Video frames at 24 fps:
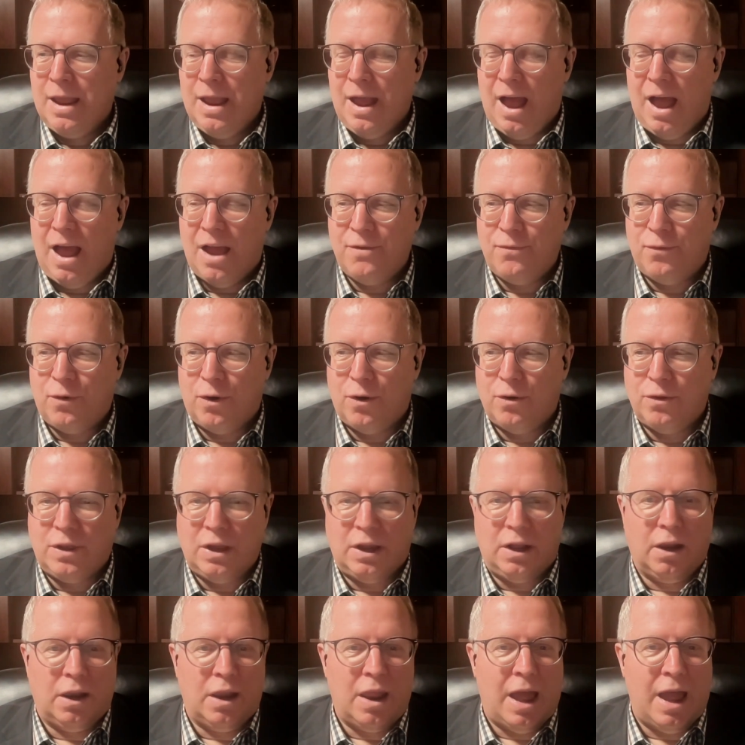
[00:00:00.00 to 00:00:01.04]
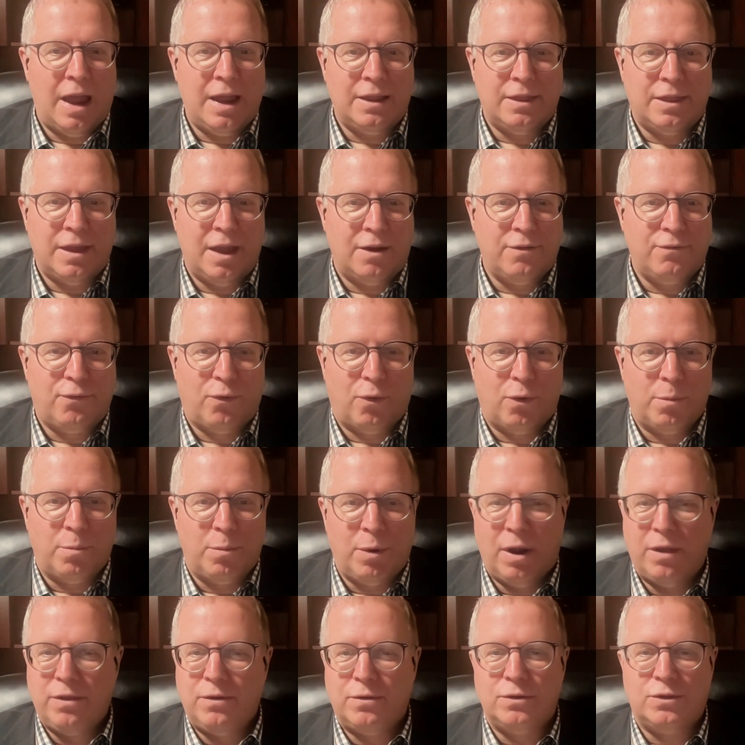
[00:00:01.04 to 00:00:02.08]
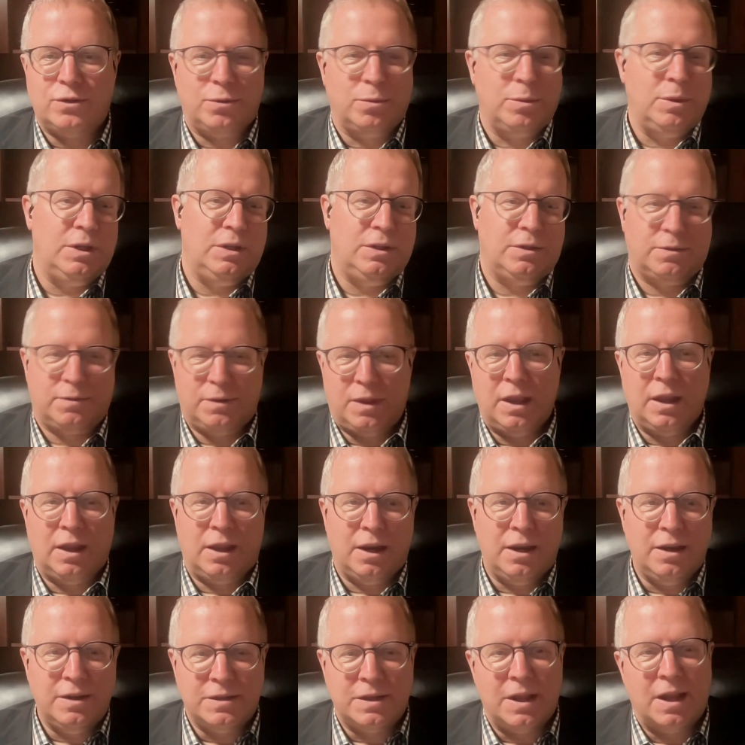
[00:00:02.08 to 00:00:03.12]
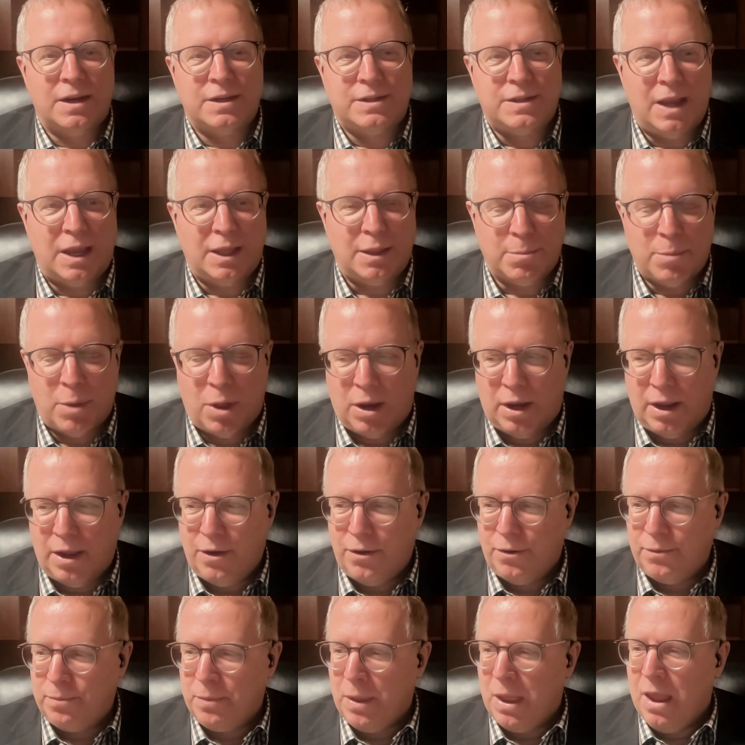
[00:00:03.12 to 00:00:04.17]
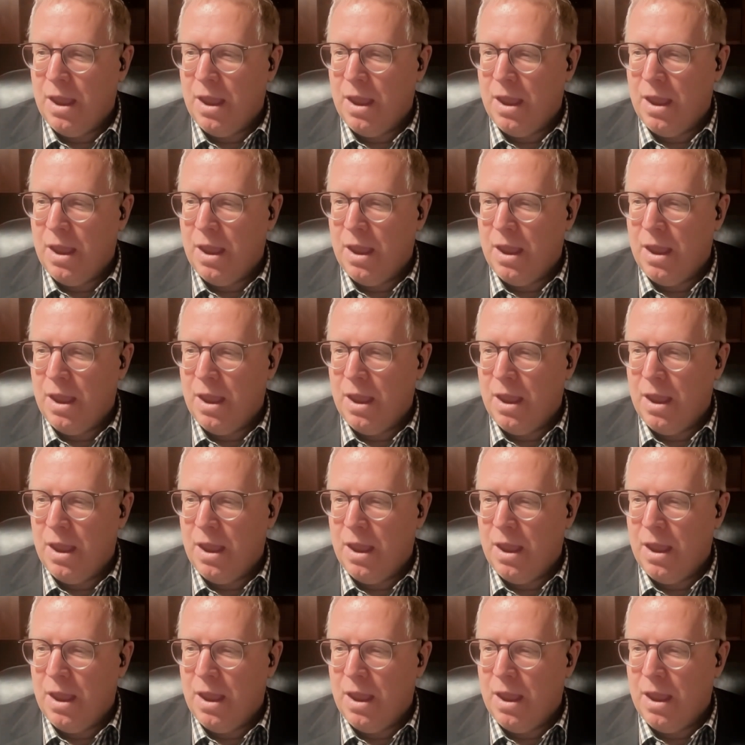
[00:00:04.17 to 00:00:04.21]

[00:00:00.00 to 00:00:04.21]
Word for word: I've heard that Goliath had four brothers, so he's thinking he's going to take them all out.